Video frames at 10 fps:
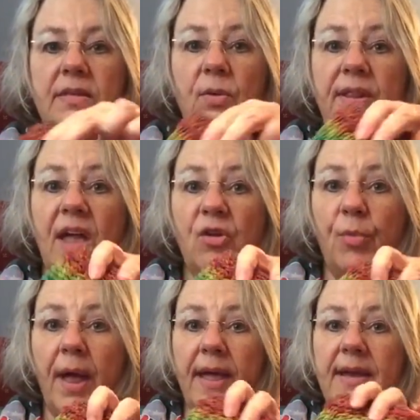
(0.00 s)
So isn't that
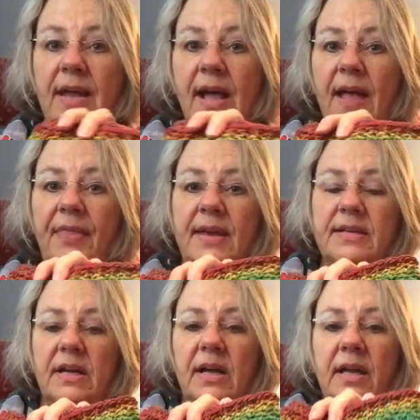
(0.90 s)
great? I got
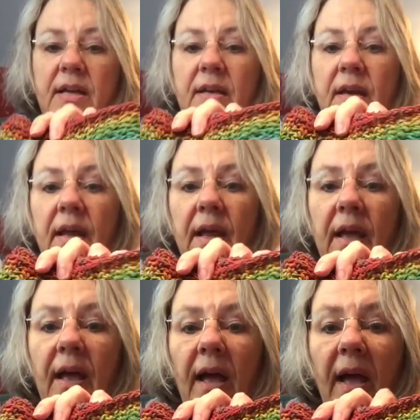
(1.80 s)
that done.
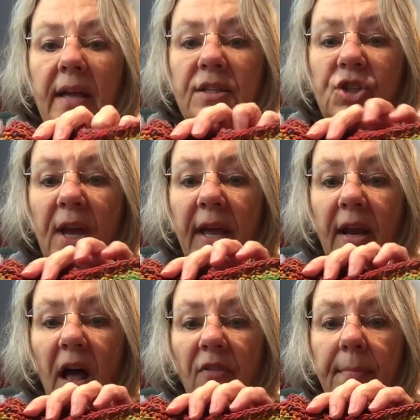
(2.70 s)
I can check
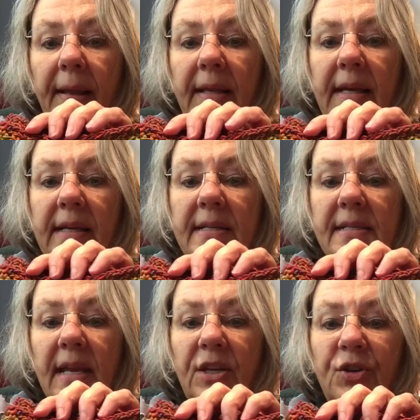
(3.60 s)
it off my
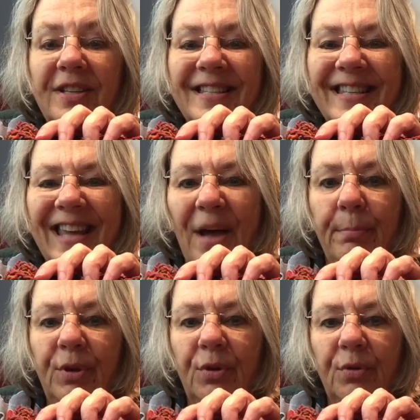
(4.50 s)
list, and you can see
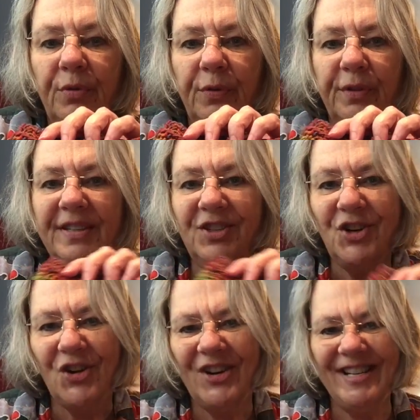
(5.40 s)
how beautiful this
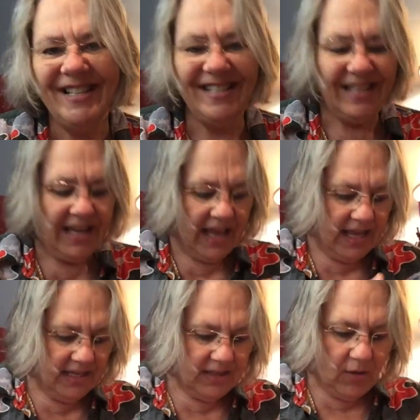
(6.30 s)
yarn is.
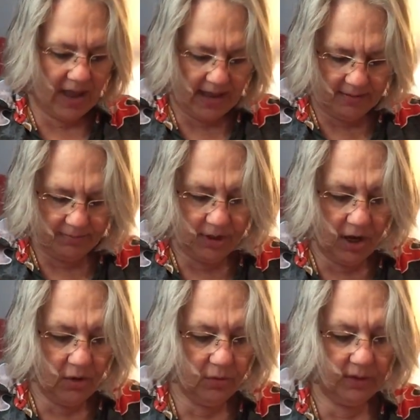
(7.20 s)
So I am
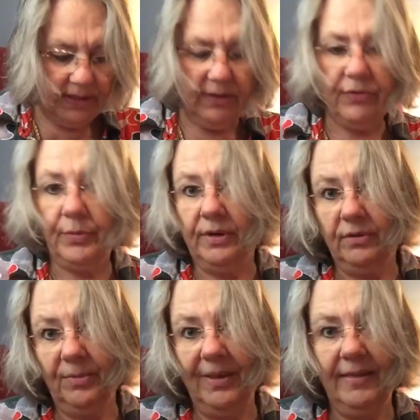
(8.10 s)
totally
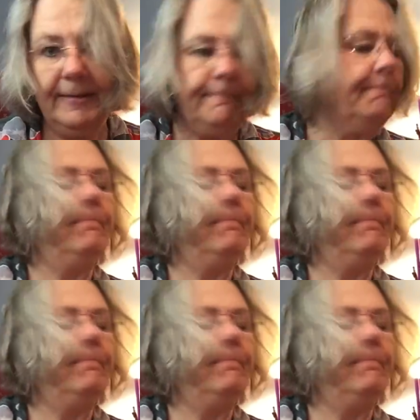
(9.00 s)
thrilled with it.